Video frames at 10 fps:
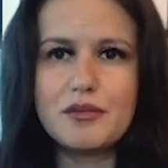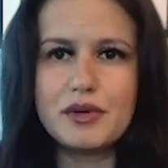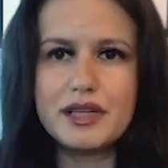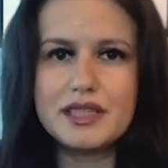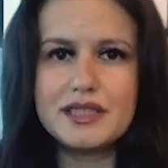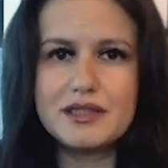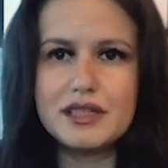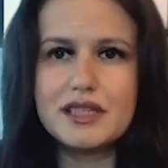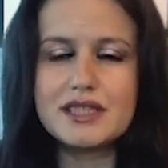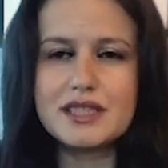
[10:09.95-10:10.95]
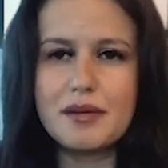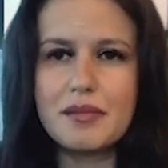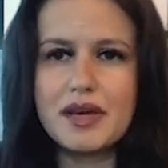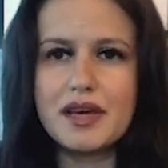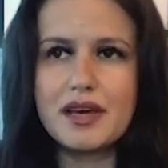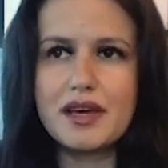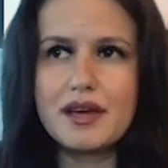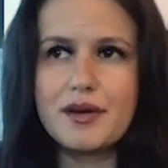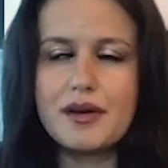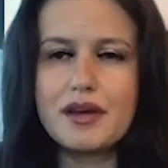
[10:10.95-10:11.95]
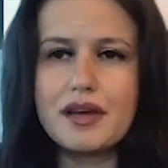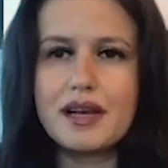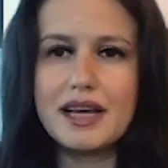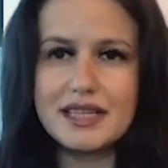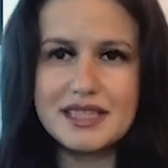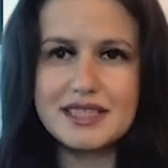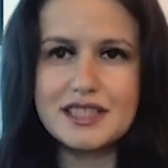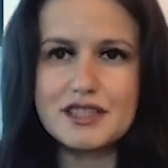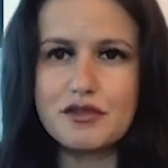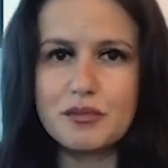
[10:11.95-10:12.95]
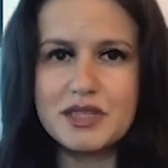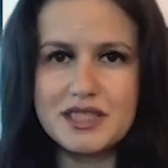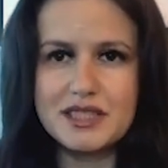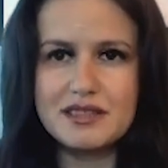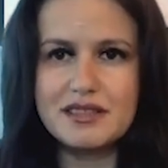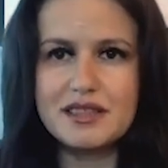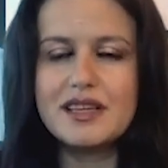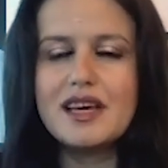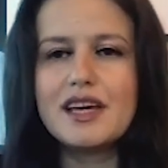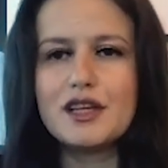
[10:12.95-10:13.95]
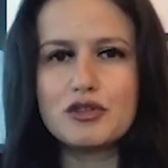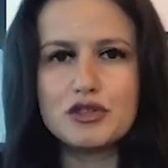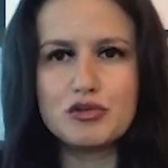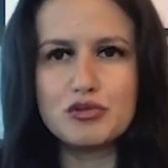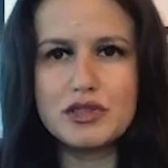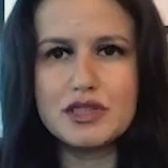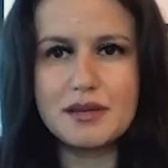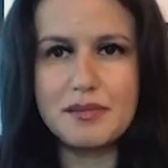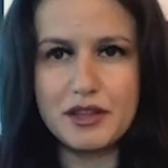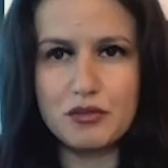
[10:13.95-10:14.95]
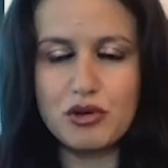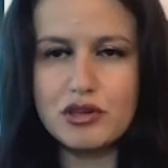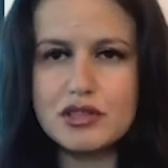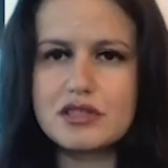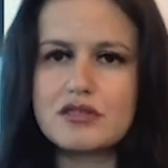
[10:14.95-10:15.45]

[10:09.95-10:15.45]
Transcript: We needed some licenses from the city in order to do the cement works.